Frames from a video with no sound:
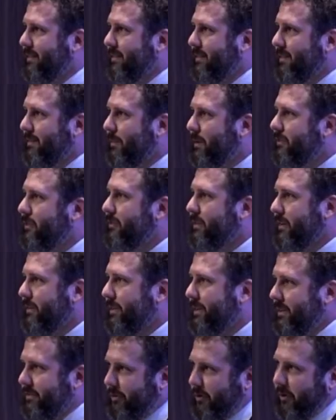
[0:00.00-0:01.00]
Which
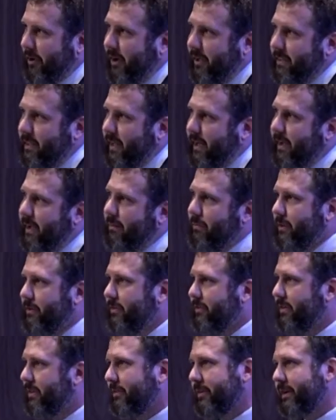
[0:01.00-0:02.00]
utilities are online, which
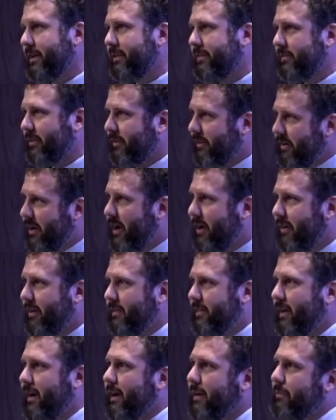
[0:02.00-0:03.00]
utilities are not
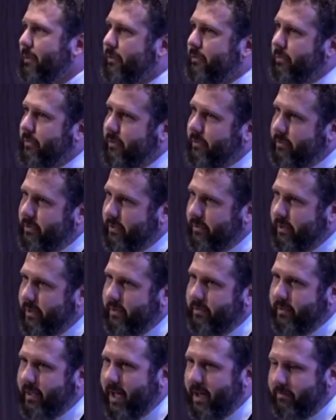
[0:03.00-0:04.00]
online, which
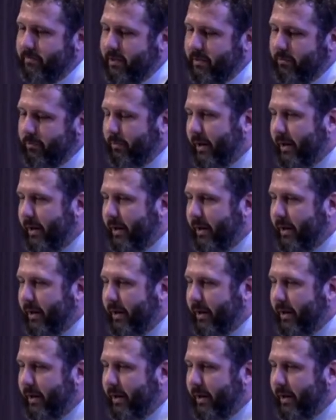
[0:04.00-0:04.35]
utilities have different